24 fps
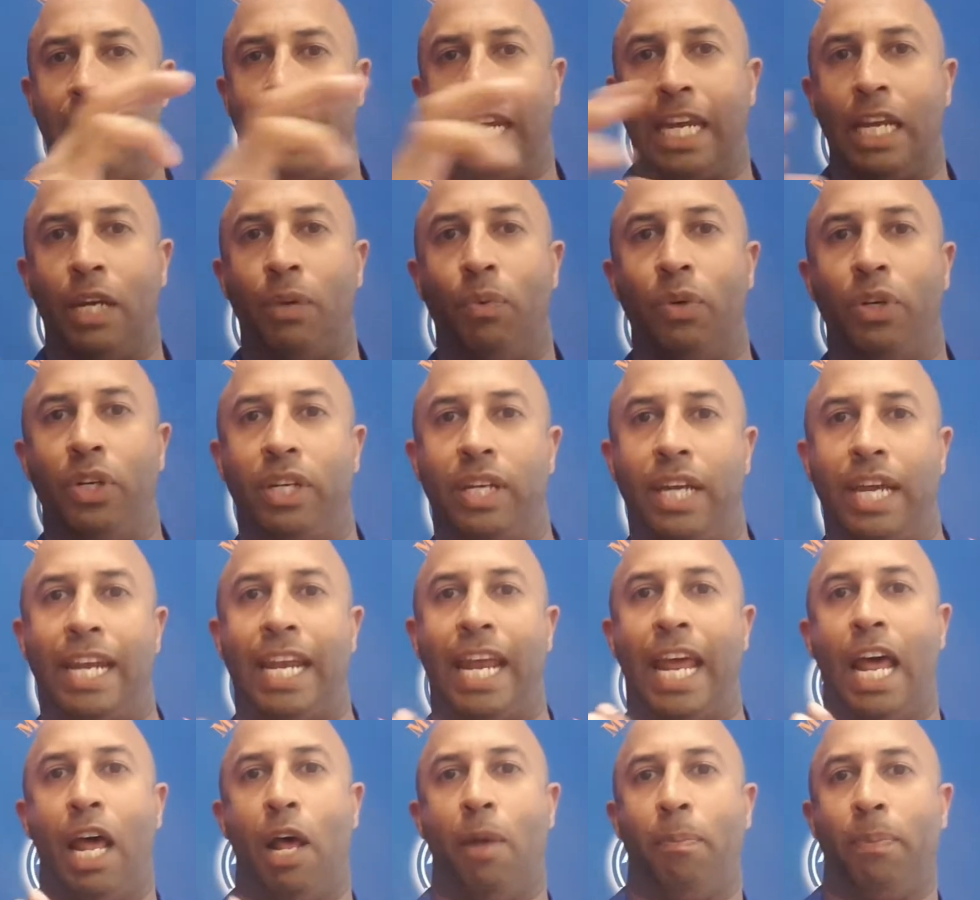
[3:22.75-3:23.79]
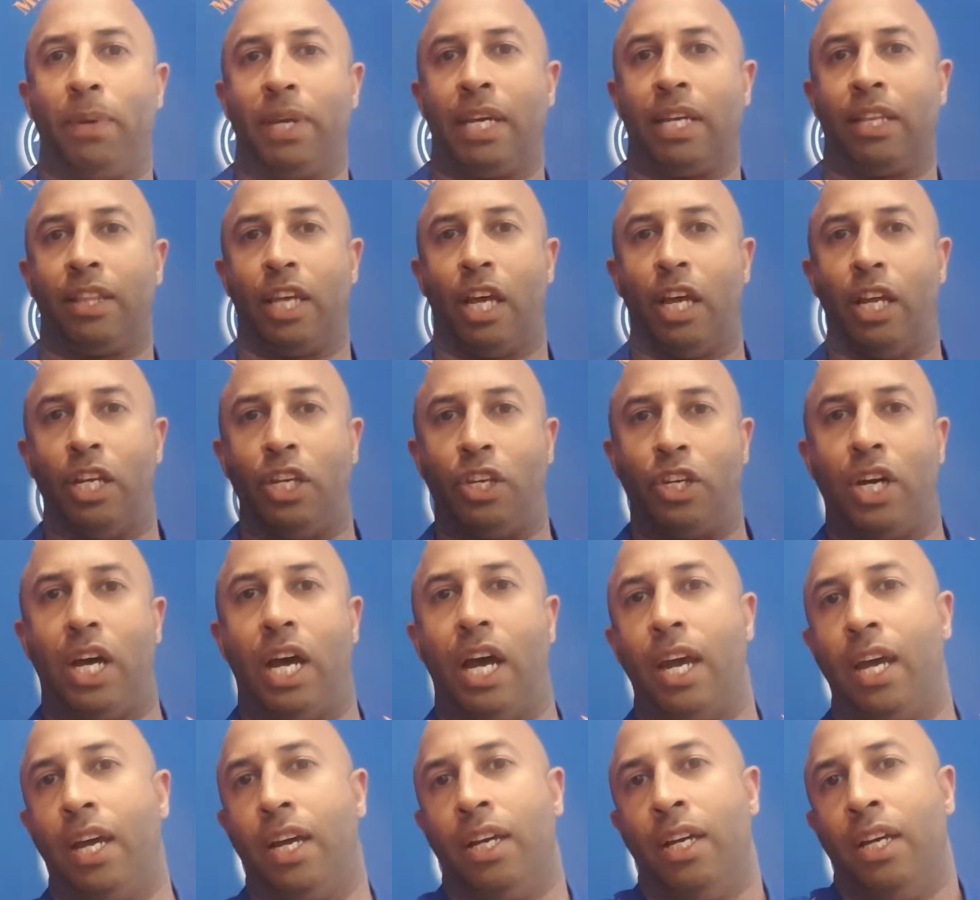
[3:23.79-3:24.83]
inward and helping the
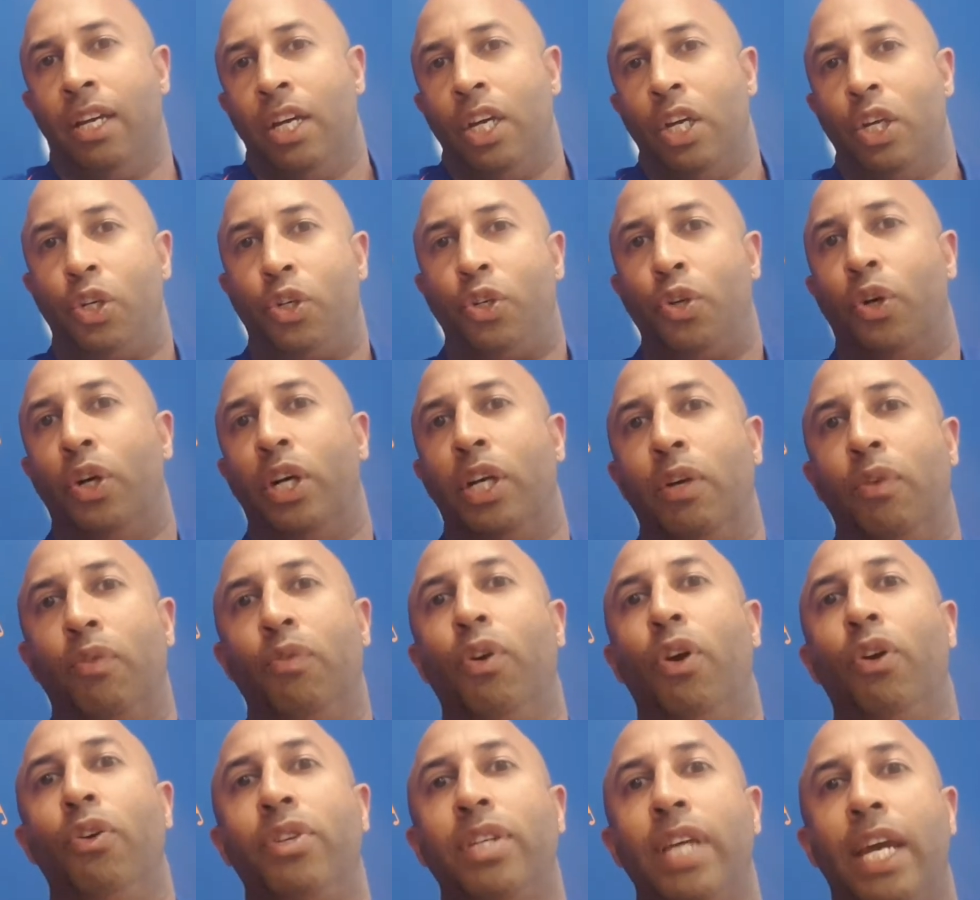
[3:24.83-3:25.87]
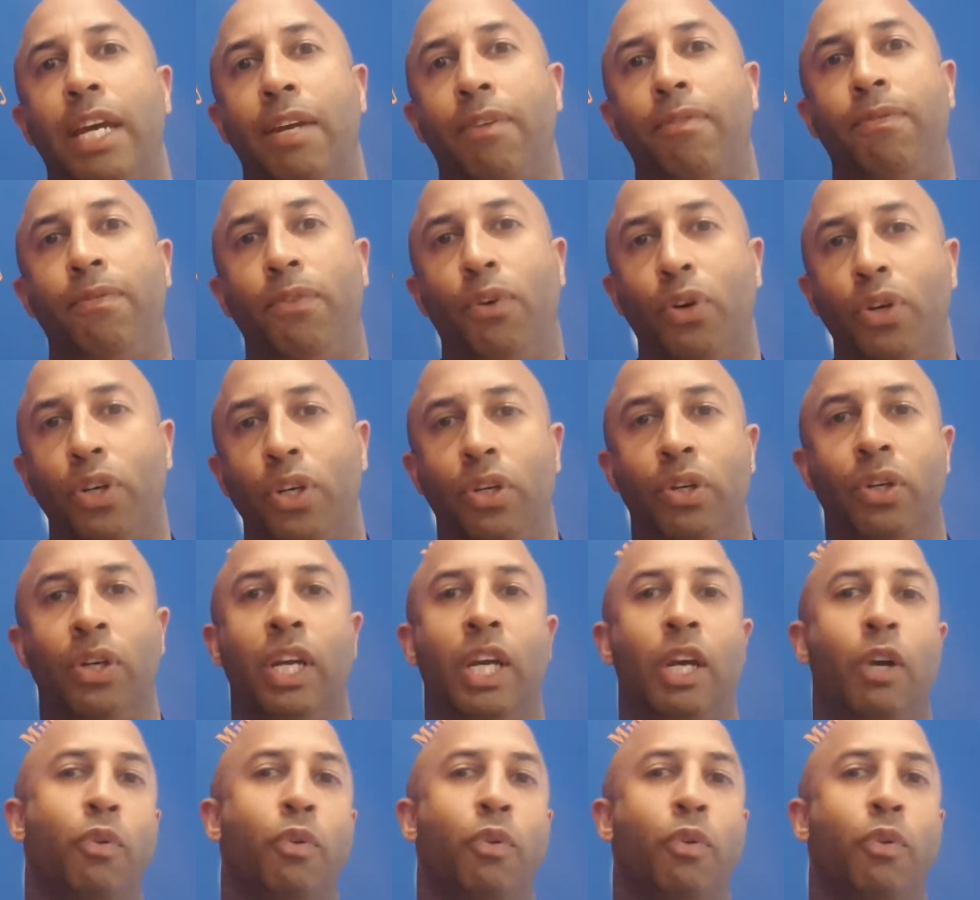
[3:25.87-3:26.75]
entire joint rotate for you,